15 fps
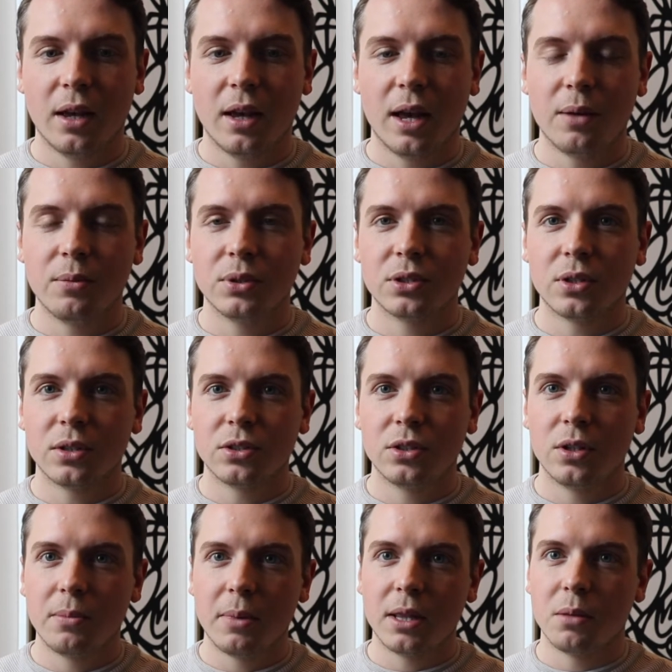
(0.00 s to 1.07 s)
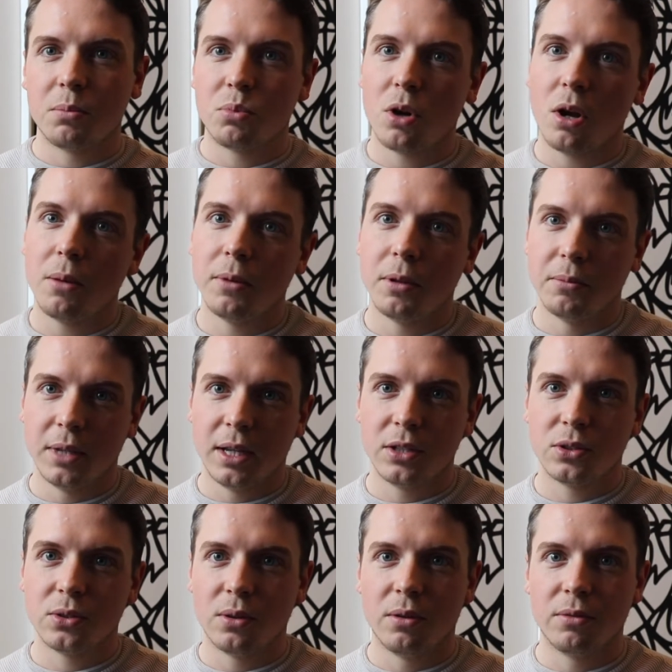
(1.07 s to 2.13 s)
I will talk to you about the problem they
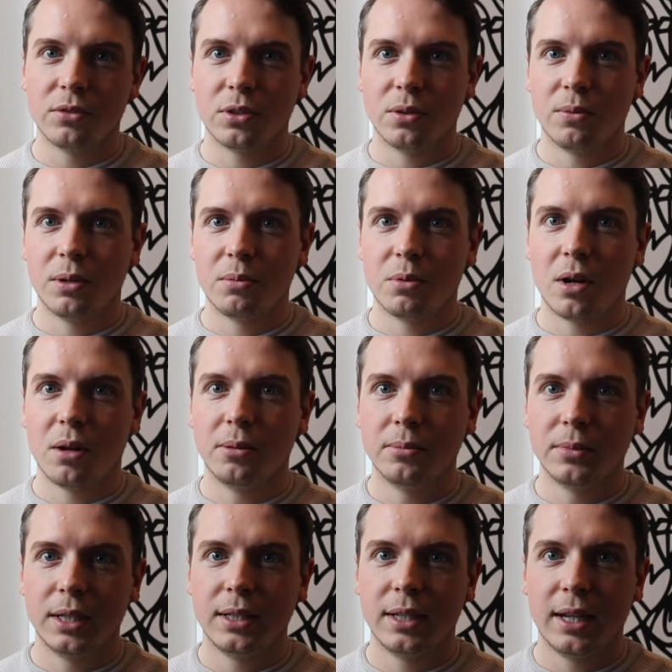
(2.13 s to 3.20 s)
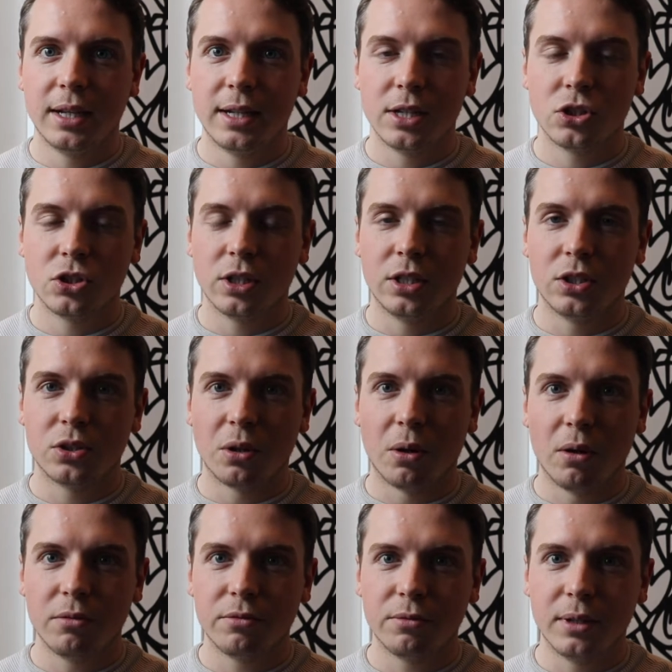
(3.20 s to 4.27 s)
solve. So what problem did they initially
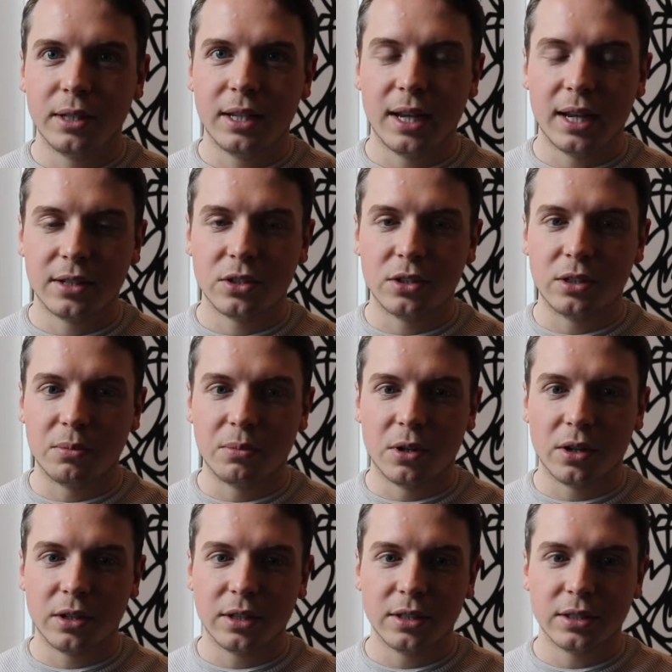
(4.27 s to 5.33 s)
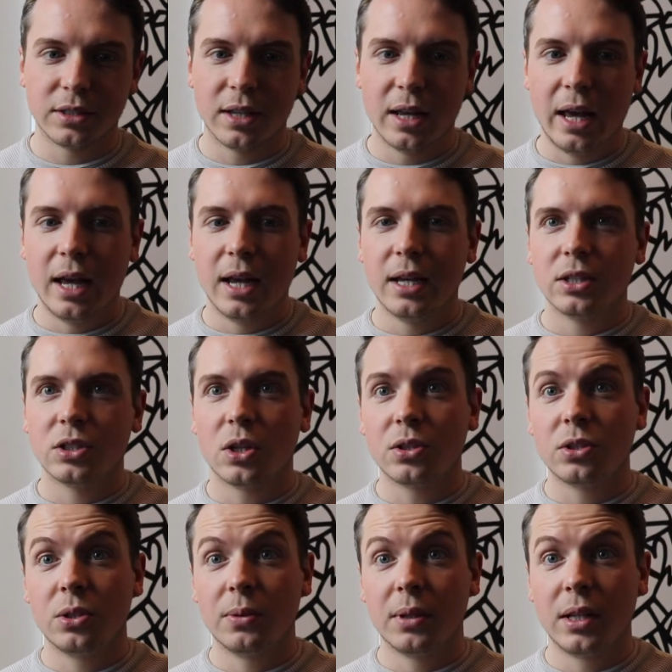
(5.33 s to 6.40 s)
solve when they entered the market? Talk
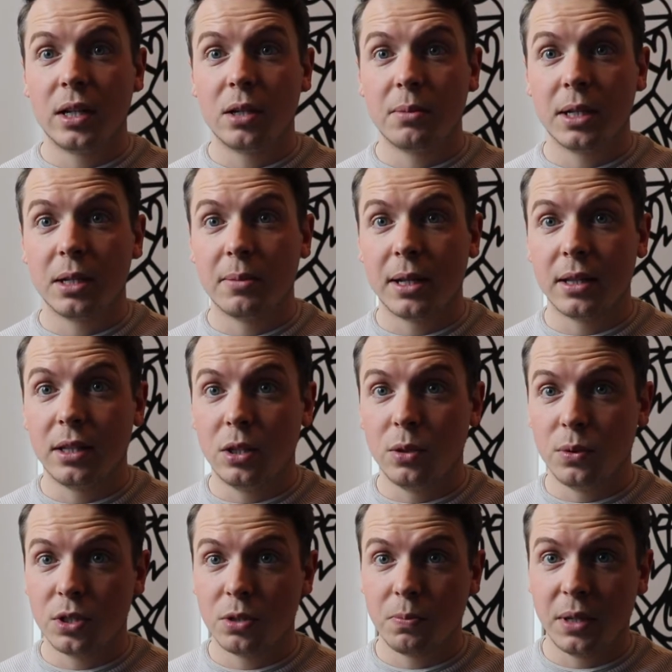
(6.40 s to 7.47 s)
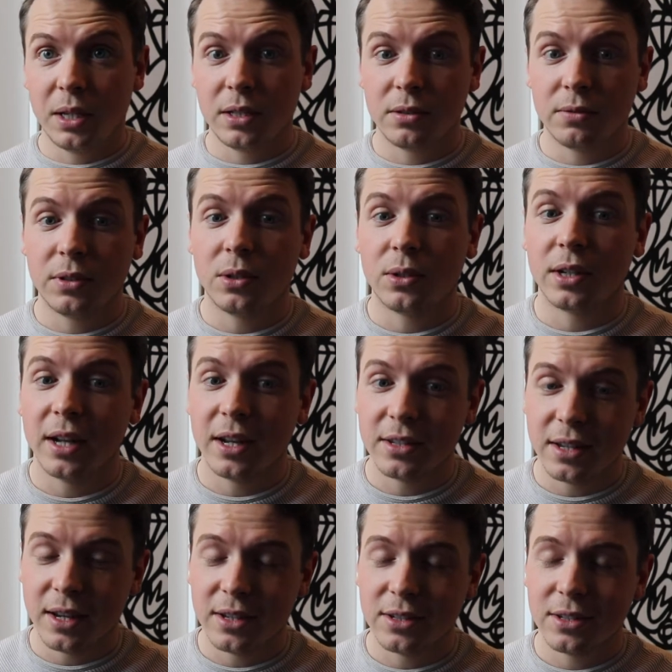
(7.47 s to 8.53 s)
to you a little bit about the USPs of the
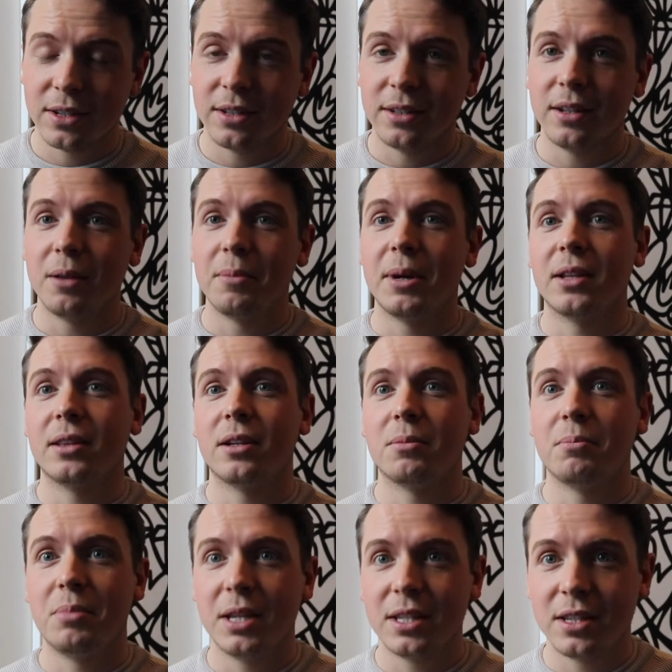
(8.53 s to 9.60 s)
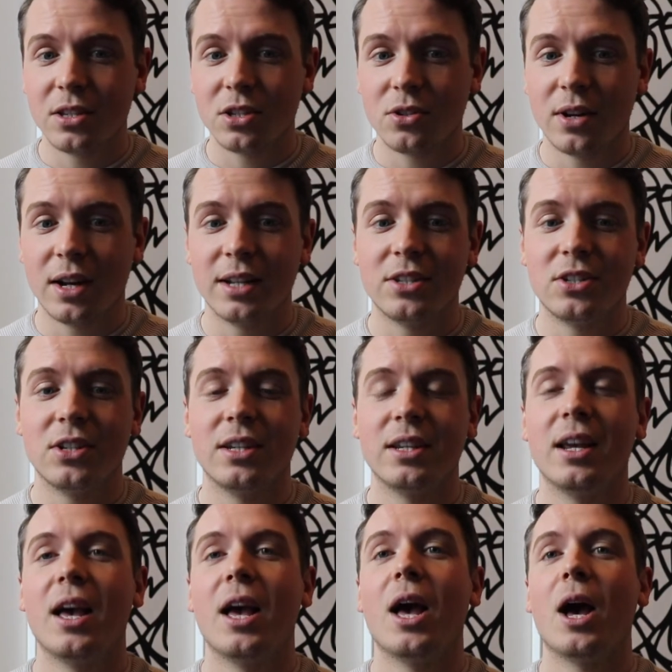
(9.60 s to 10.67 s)
organization, about their business strategy,
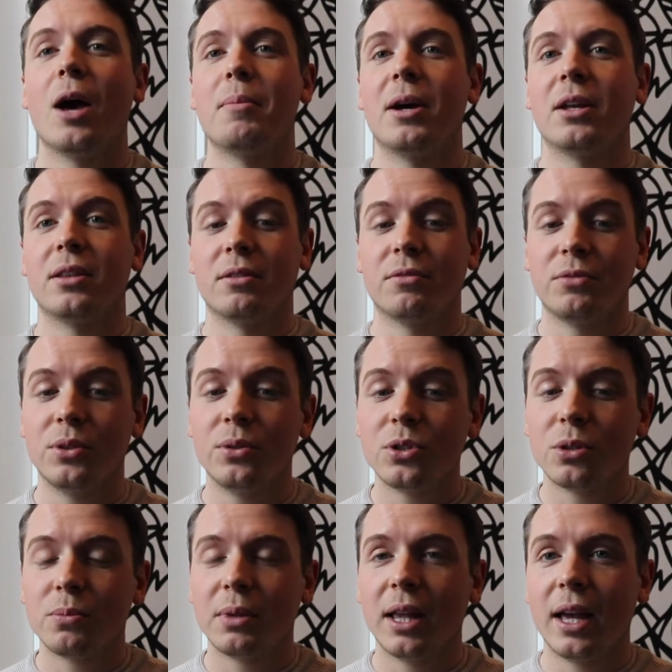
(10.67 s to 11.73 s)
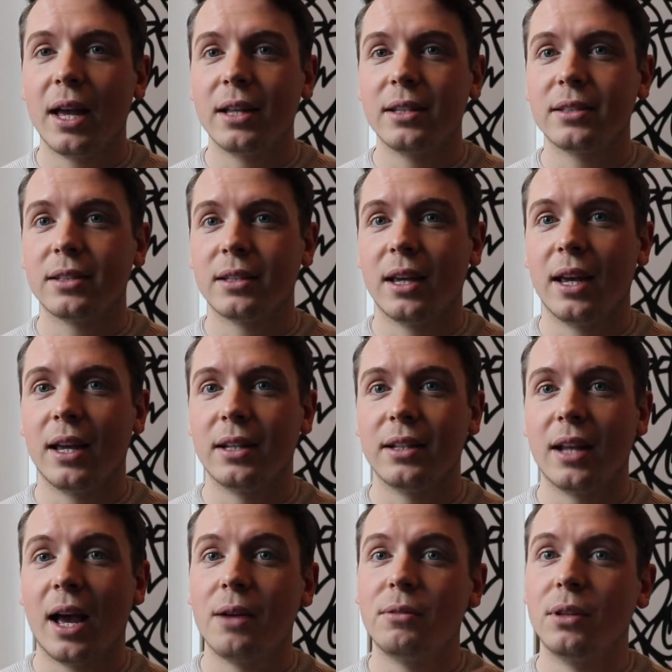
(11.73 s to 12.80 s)
about their future plans,
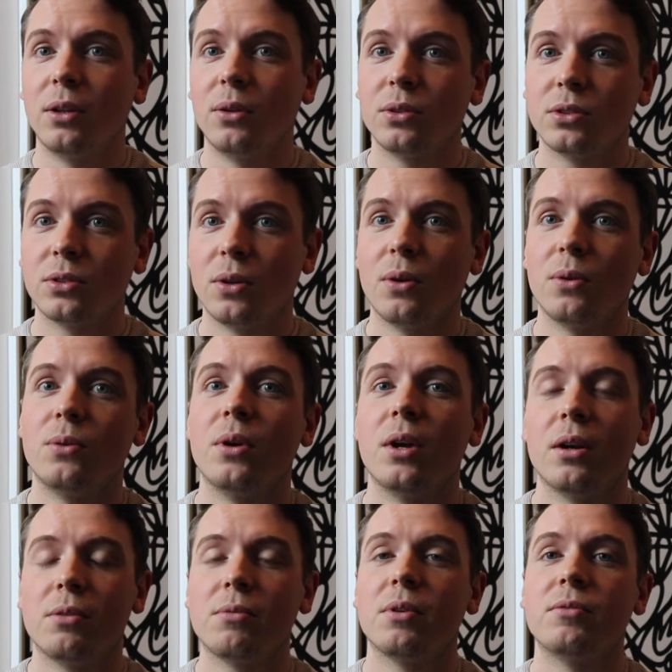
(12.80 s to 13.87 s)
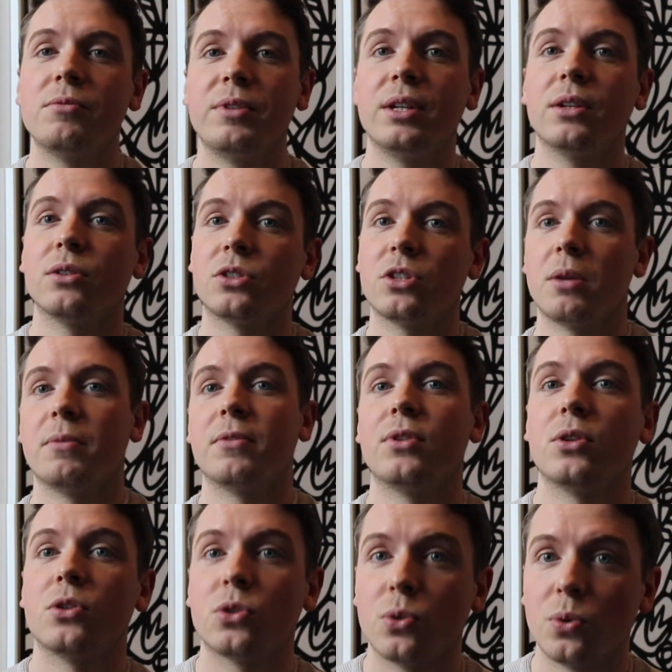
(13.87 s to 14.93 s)
and I will also reveal some of
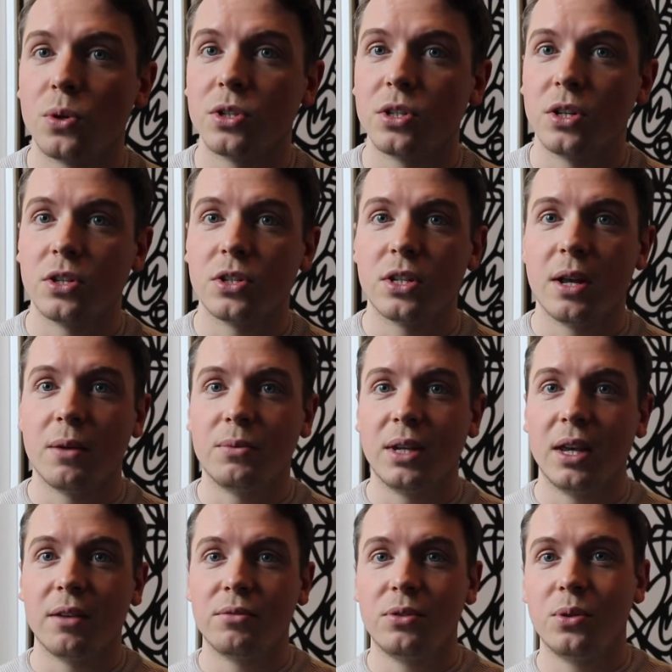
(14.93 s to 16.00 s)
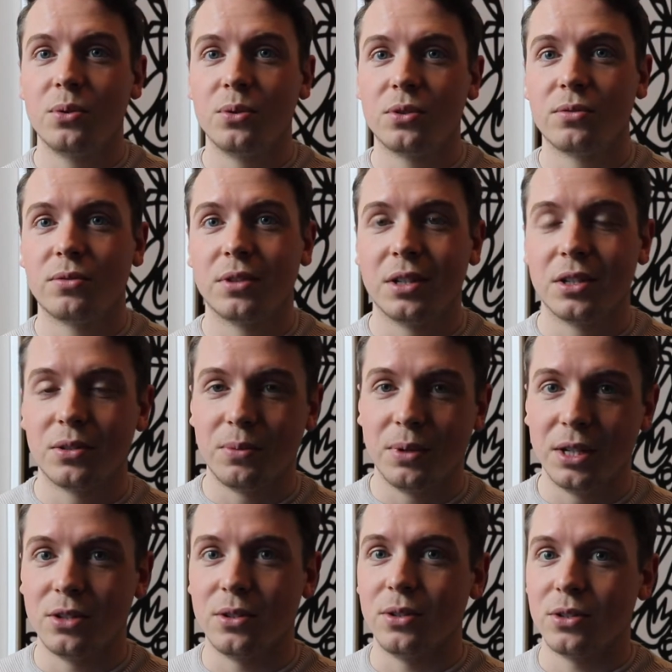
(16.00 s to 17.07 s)
the sources that we have used for this
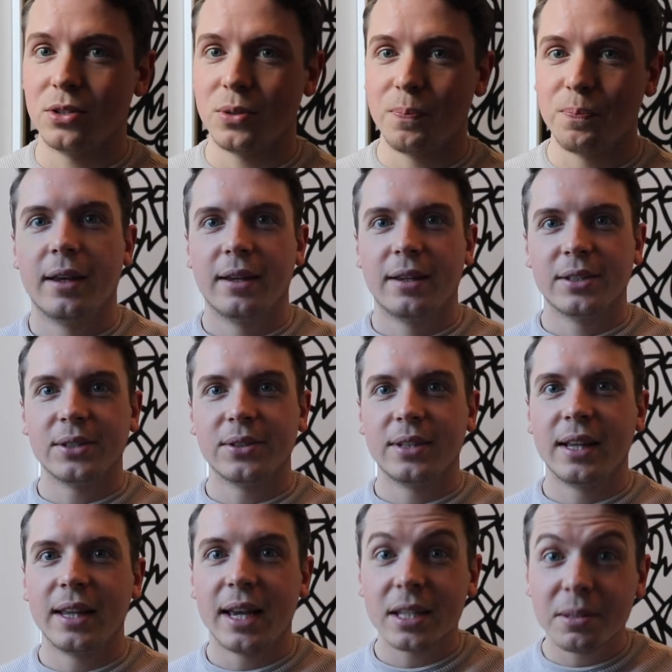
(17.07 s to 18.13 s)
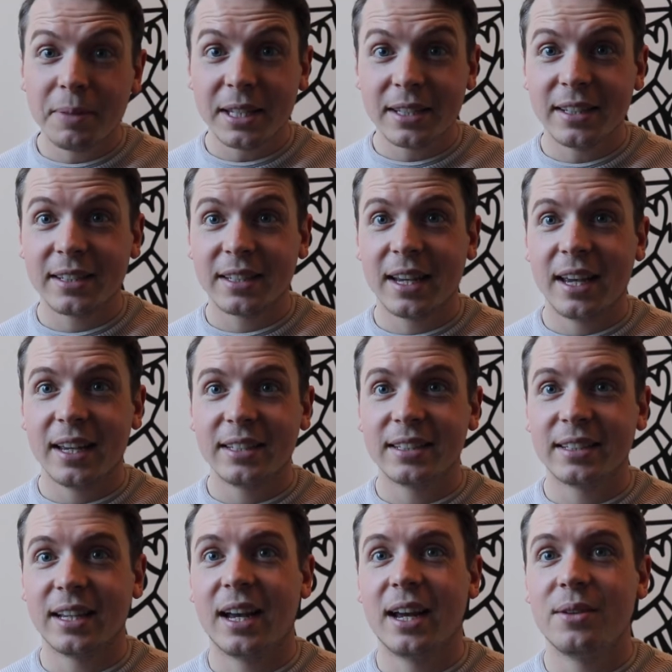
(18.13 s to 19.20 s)
research. So the last business
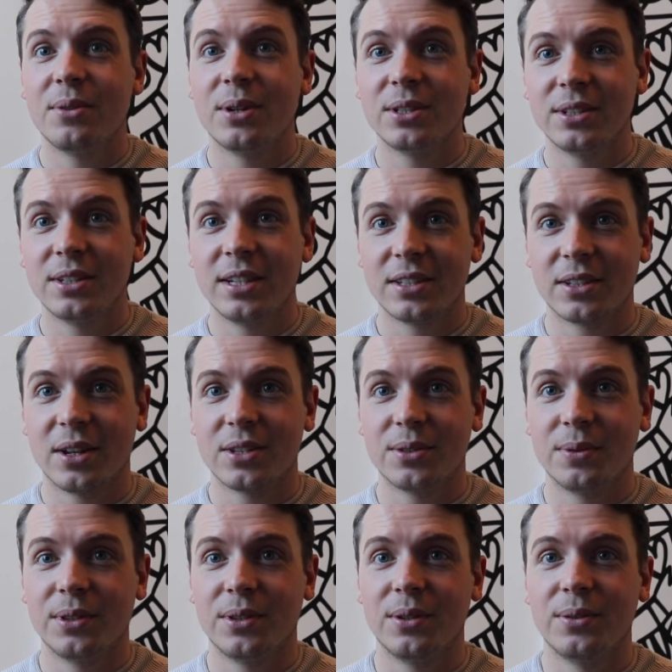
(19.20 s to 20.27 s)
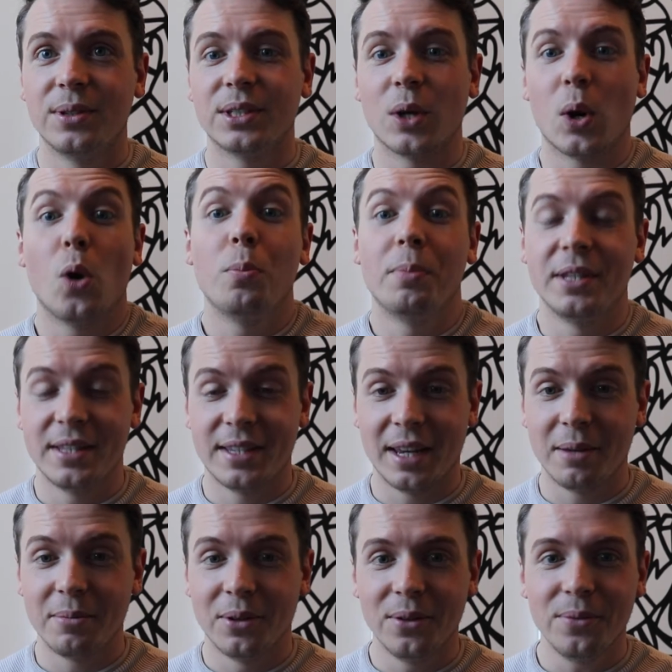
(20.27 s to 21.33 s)
case I want to discuss with you is
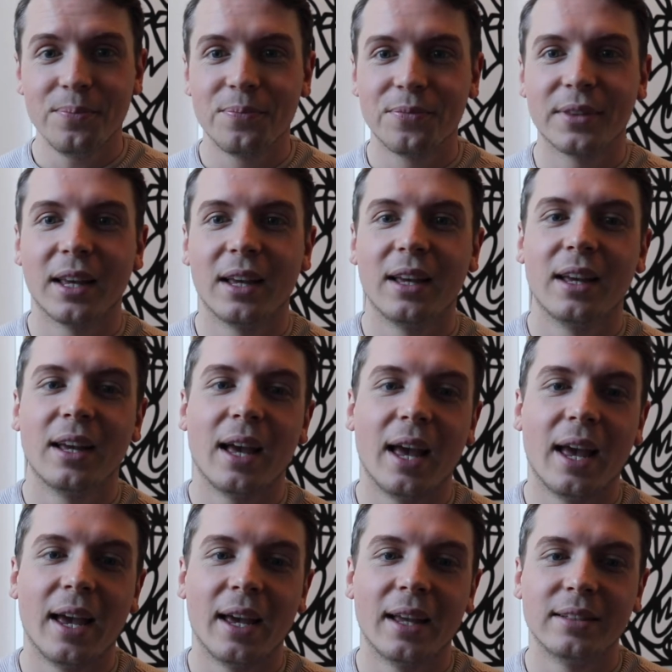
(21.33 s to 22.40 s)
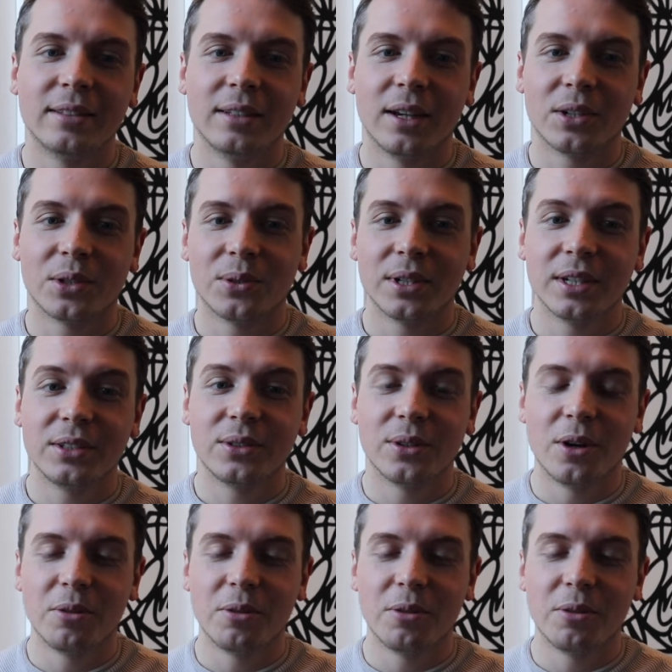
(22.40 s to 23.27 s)
OpenTable. And according to